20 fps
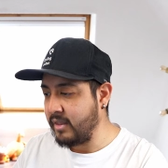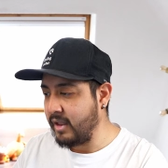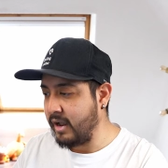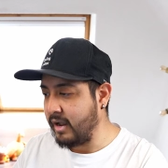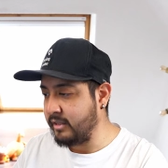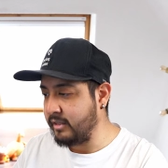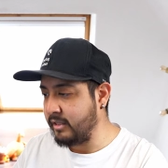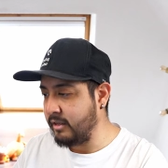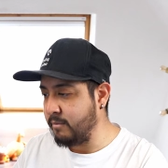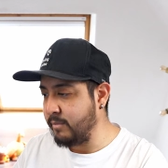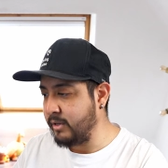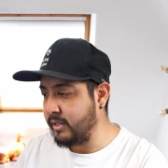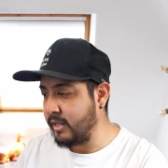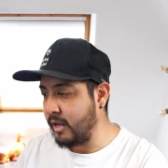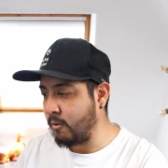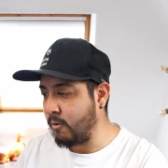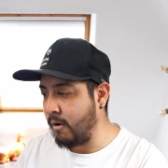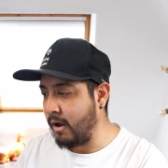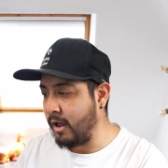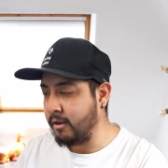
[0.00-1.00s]
and the
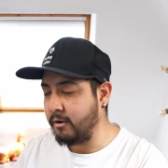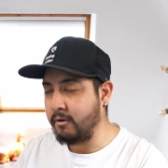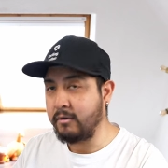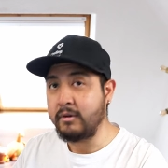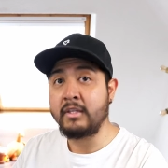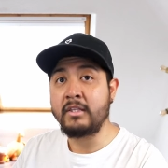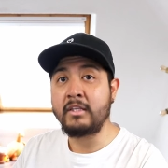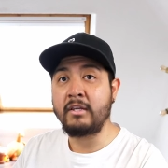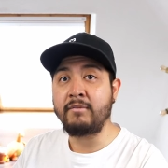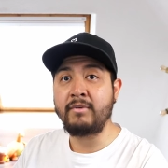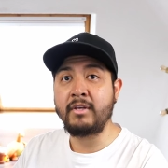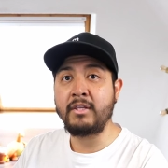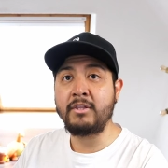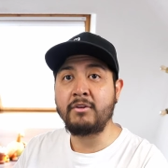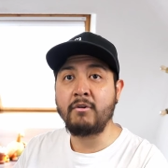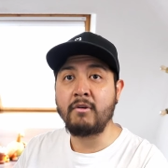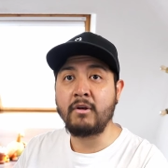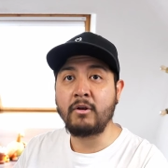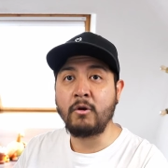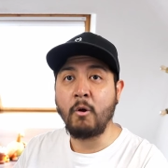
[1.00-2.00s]
NVIDIA Quadro in the
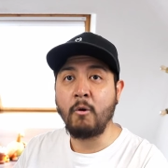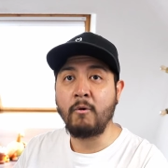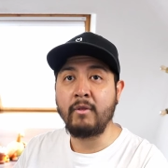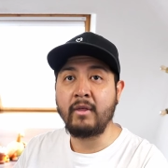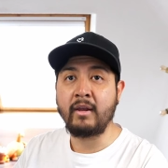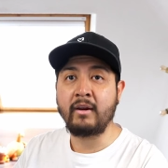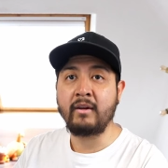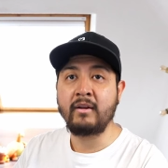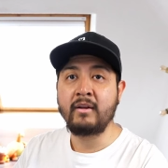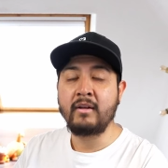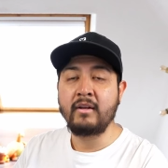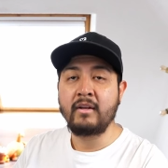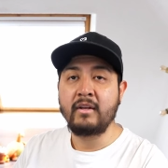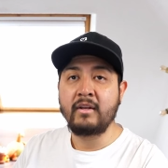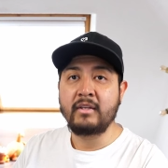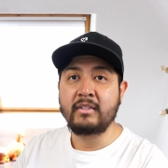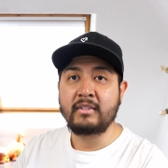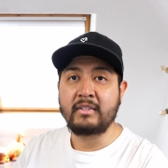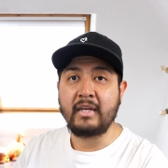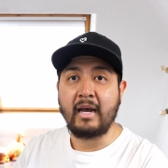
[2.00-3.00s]
video encoder
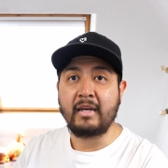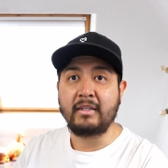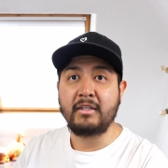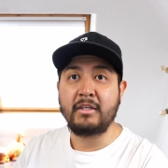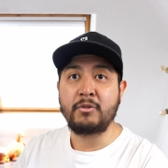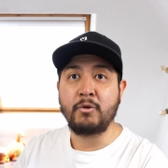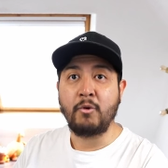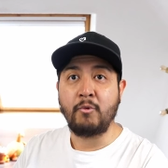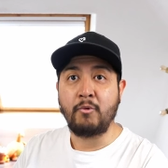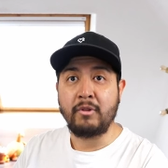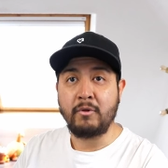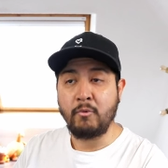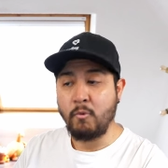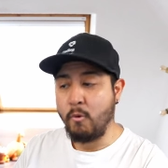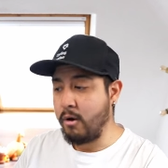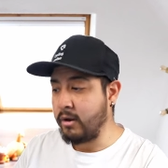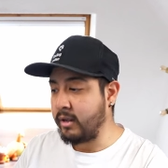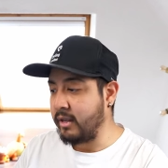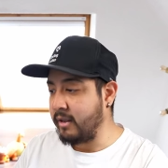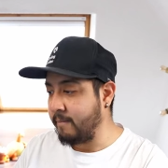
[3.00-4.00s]
side is already
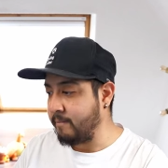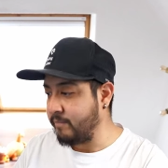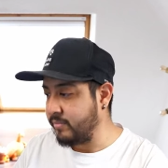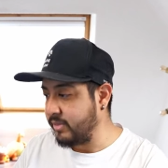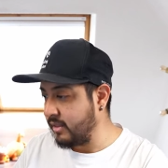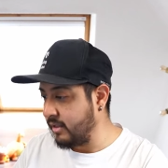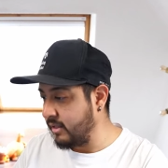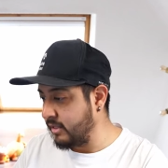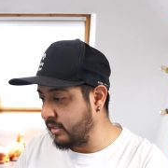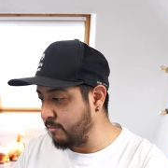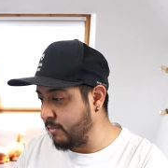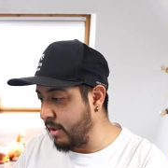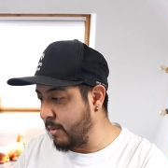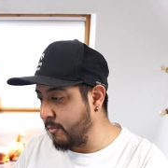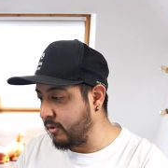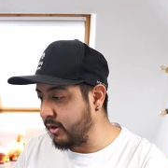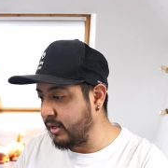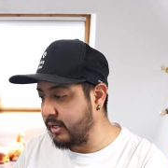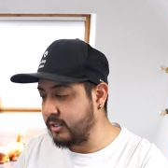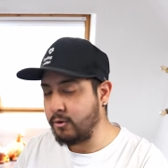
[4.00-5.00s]
working.
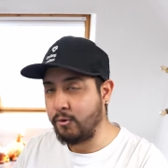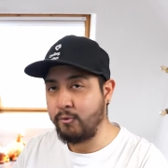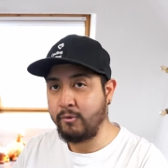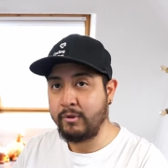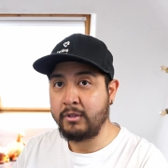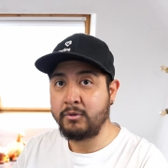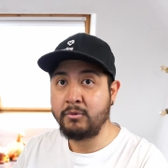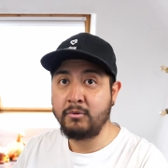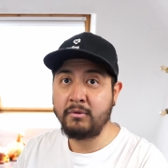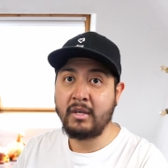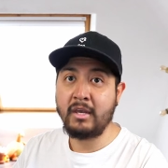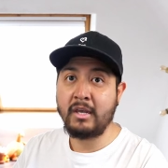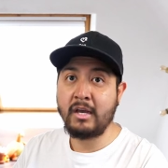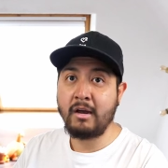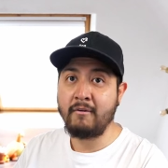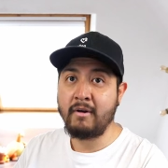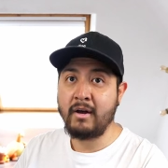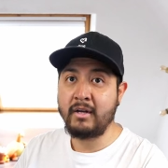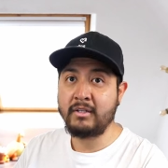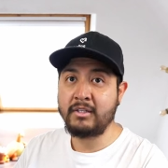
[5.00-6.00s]
Memory is already 2
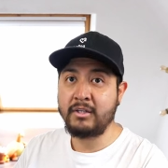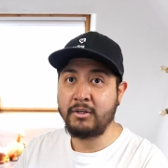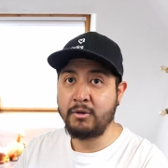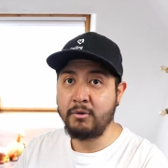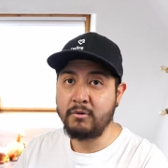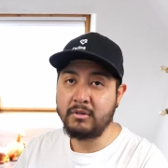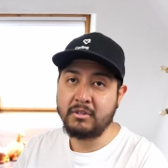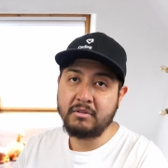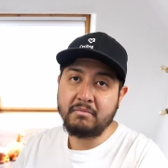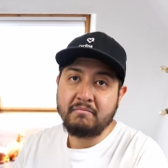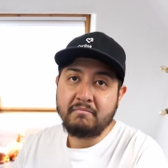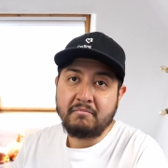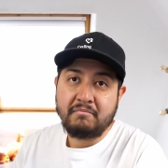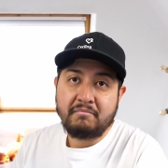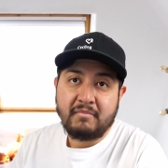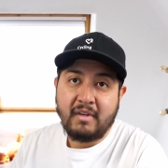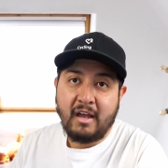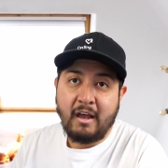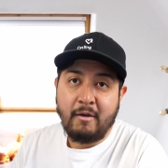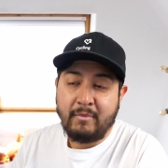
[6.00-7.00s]
GB used.
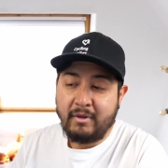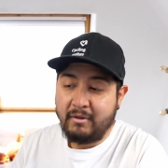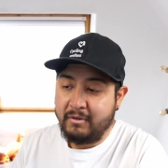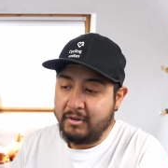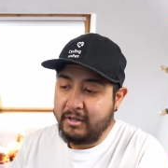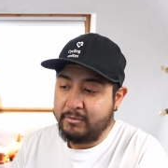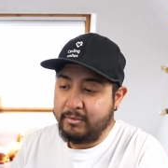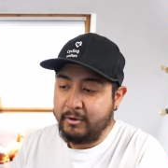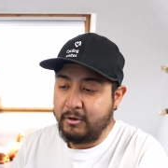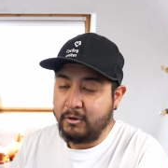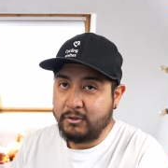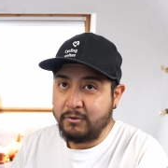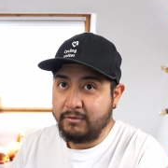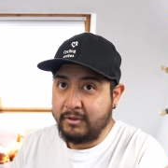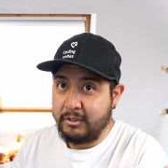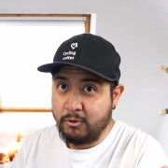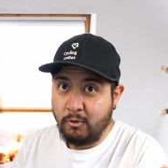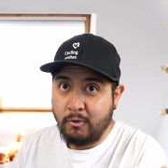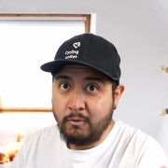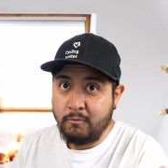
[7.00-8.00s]
I mean, it's because of
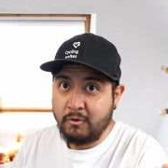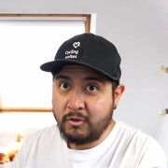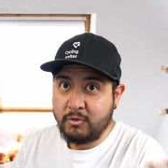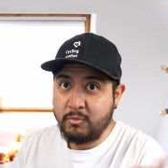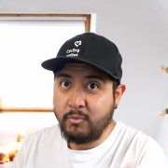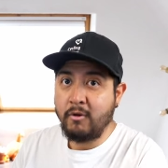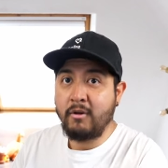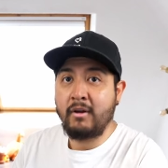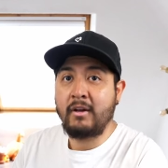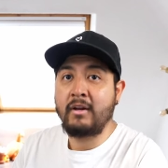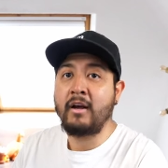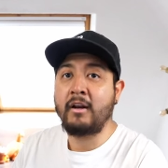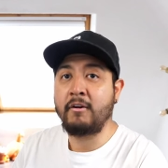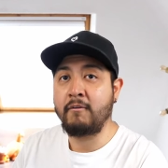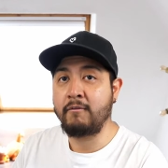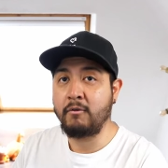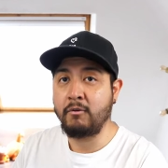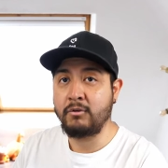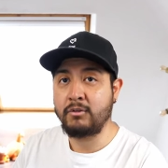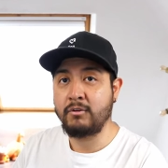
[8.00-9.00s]
the Solidworks model and
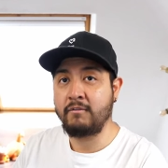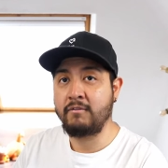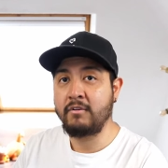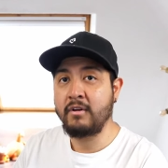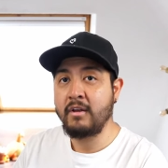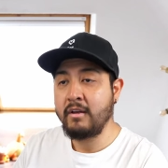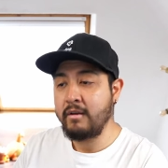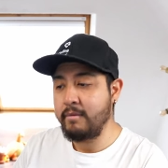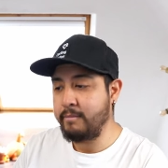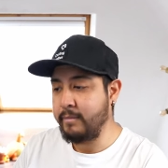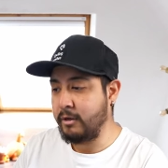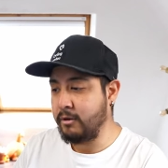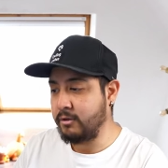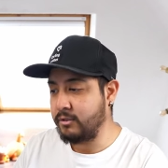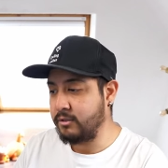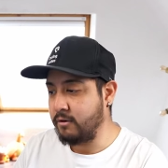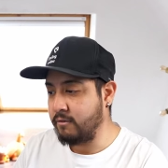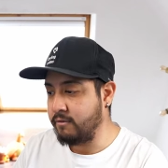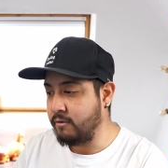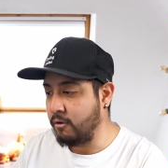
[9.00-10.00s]
of course
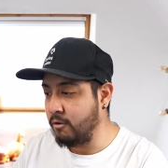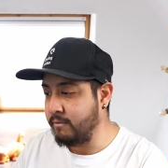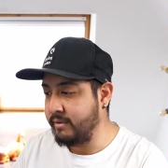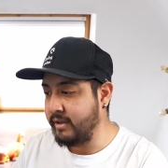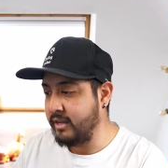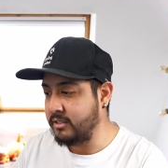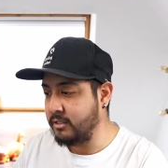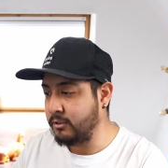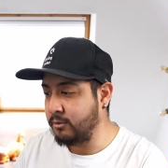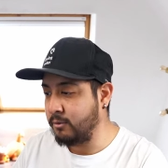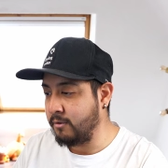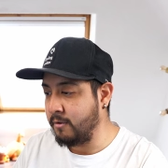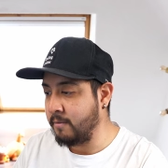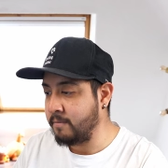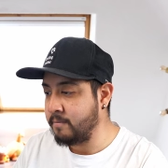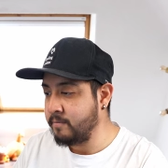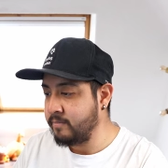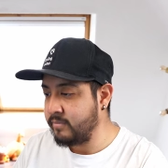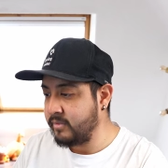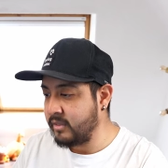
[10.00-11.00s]
because of OBS Studio.
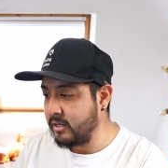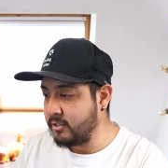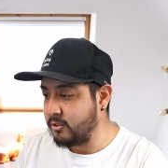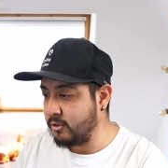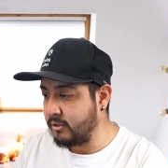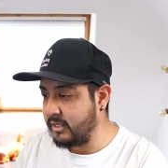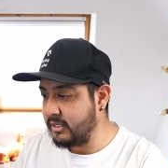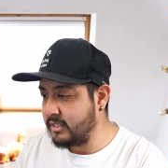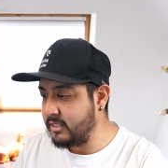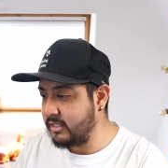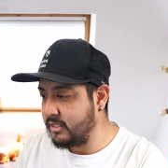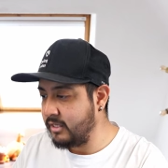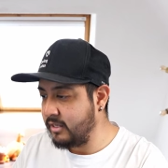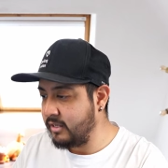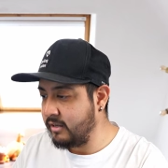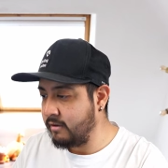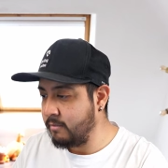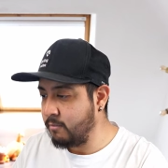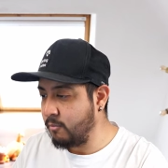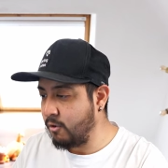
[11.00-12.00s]
So this is
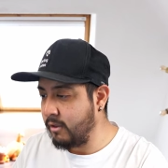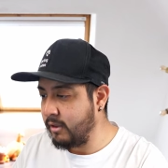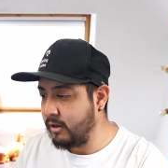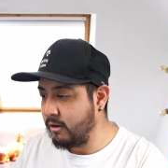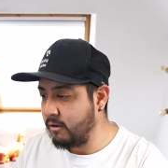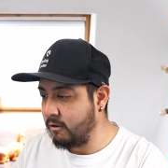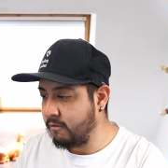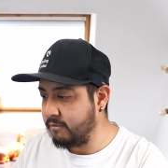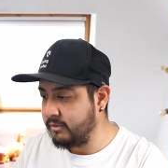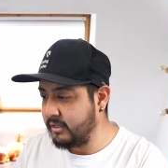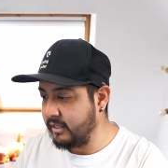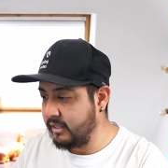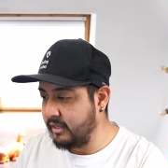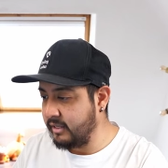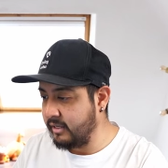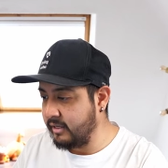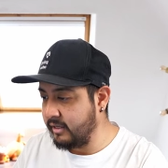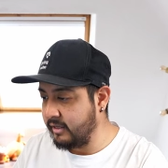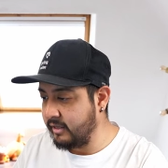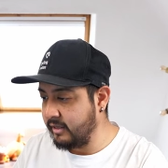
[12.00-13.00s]
the model of
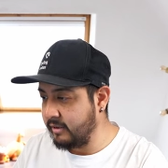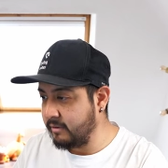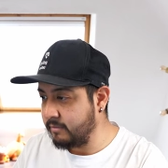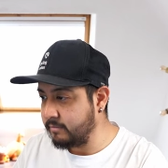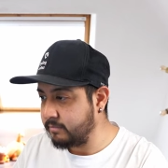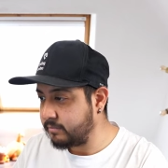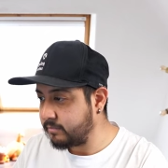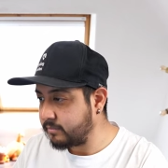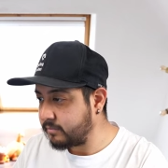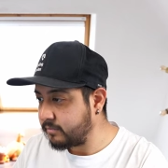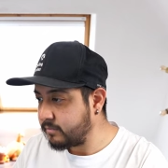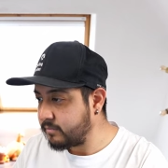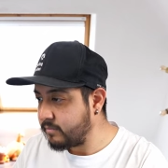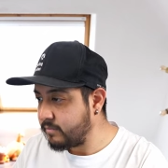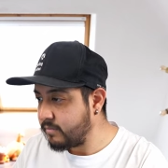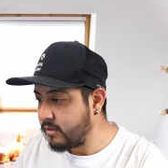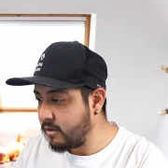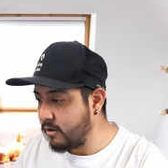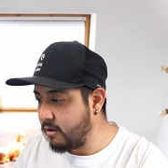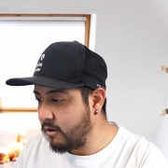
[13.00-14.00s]
the
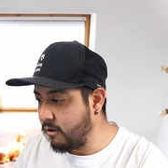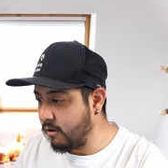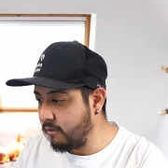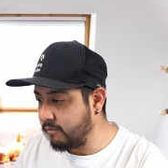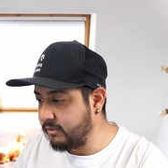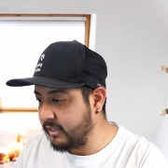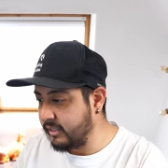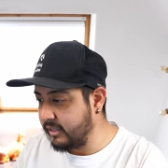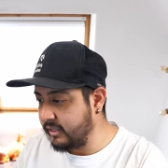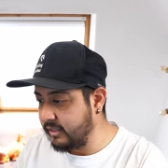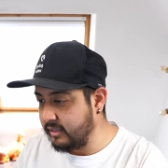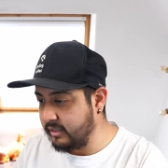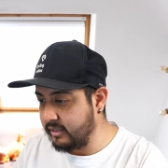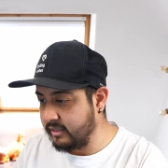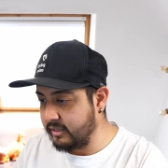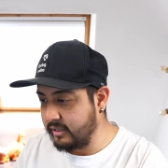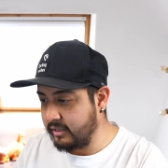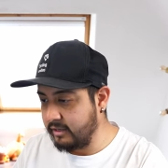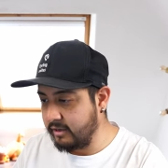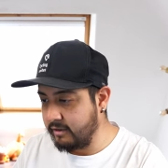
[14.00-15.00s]

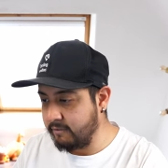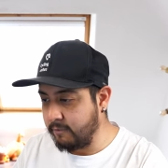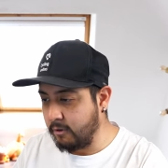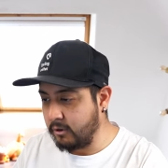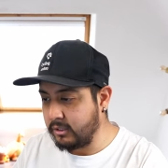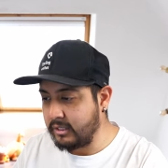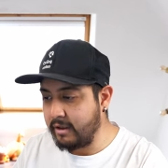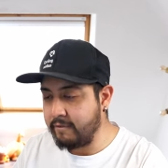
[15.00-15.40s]
Ford